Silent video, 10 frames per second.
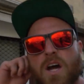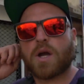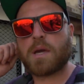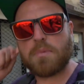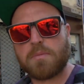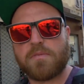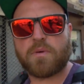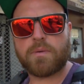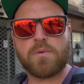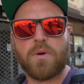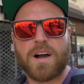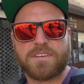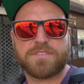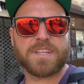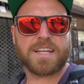Okay, but before we walk
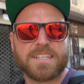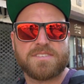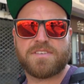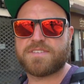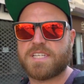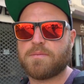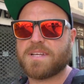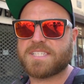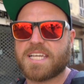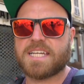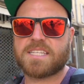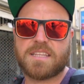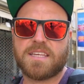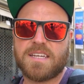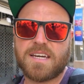for the next 15 minutes to get to
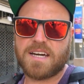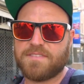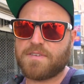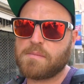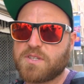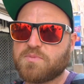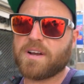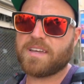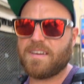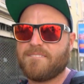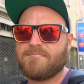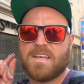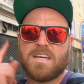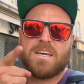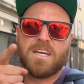the uh, farmer's market,
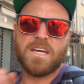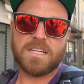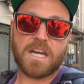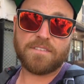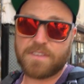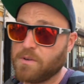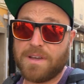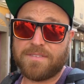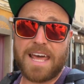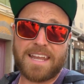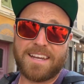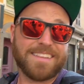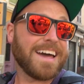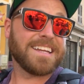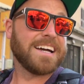coffee. We haven't had any
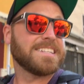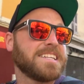of that yet